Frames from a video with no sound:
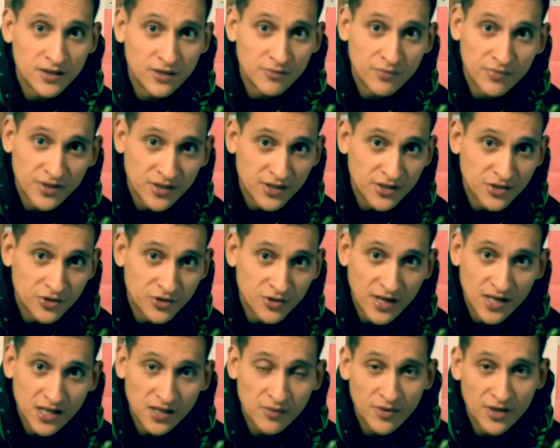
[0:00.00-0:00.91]
because you,
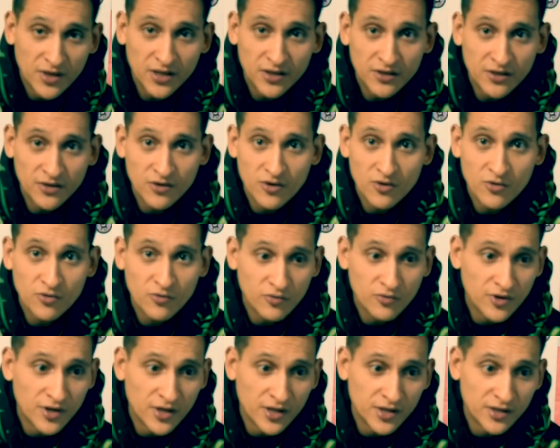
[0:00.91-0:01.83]
anybody can go
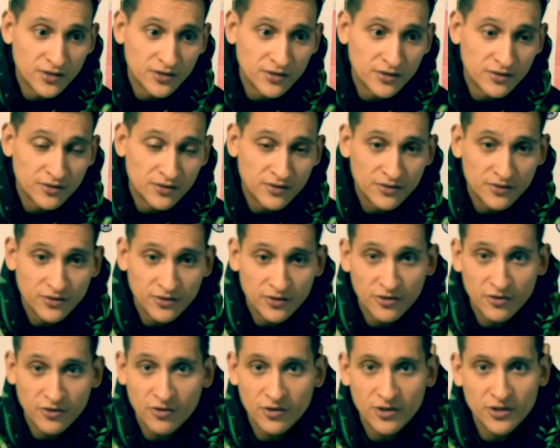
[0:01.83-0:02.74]
and, you know,
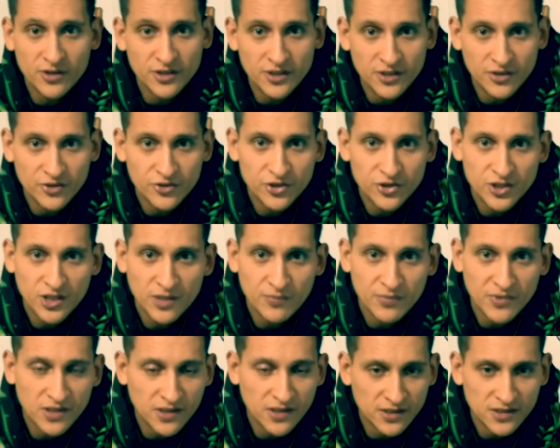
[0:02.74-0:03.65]
go to the dealership
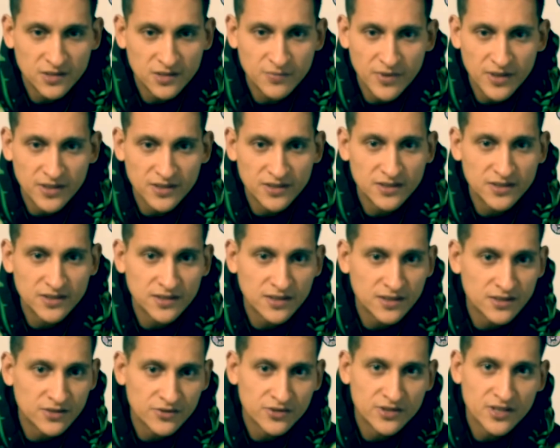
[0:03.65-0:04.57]
and, and spend
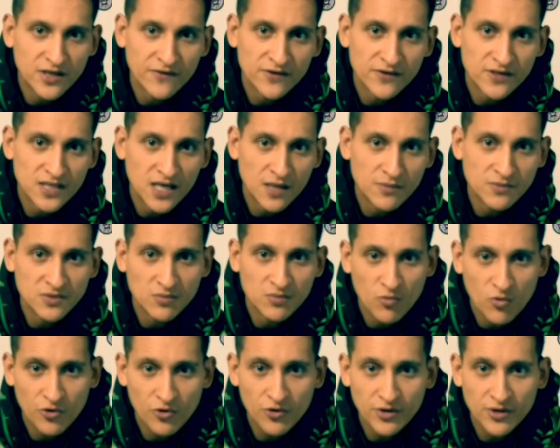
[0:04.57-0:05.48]
six or seven times
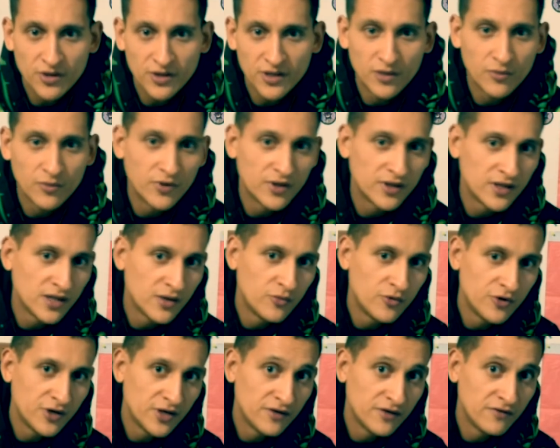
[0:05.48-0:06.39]
more than what they
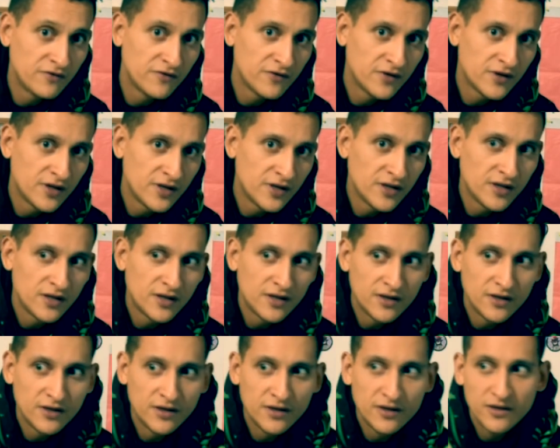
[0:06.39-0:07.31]
would if
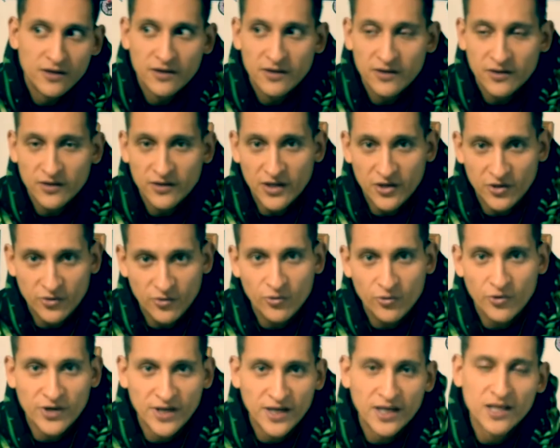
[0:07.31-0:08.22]
they knew
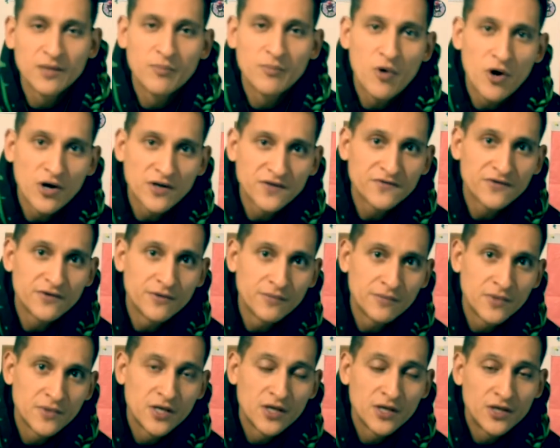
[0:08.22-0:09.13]
where to get the parts from.
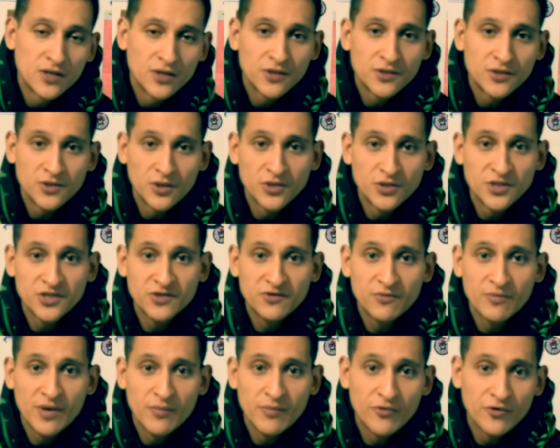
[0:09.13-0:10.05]
So just
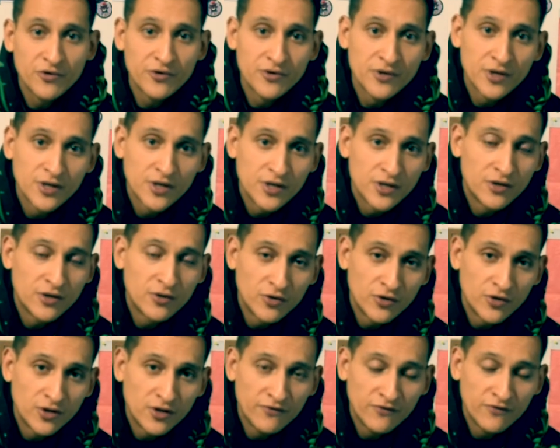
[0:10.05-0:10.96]
remember,
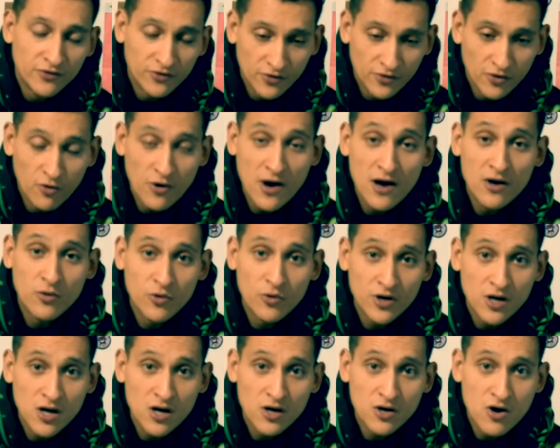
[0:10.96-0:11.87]
know how to work
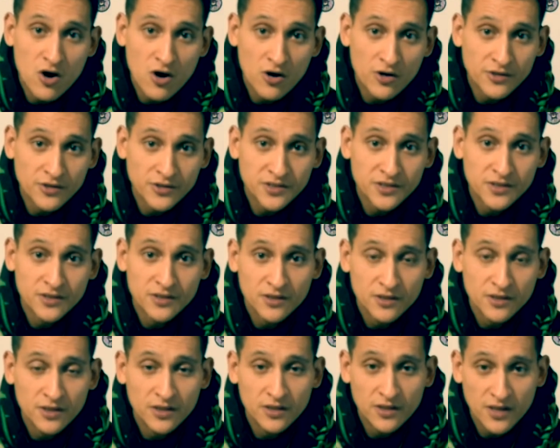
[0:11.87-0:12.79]
on cars,
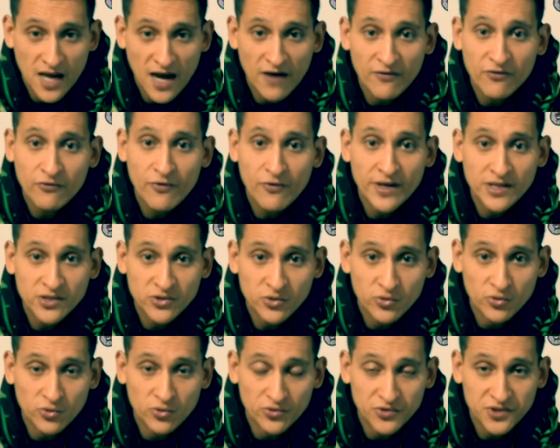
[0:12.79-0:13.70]
have the right
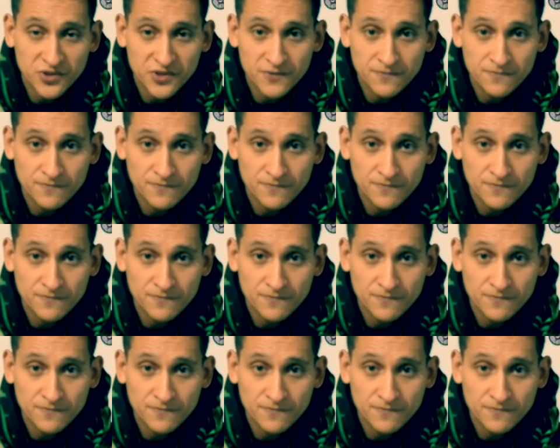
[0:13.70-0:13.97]
tools,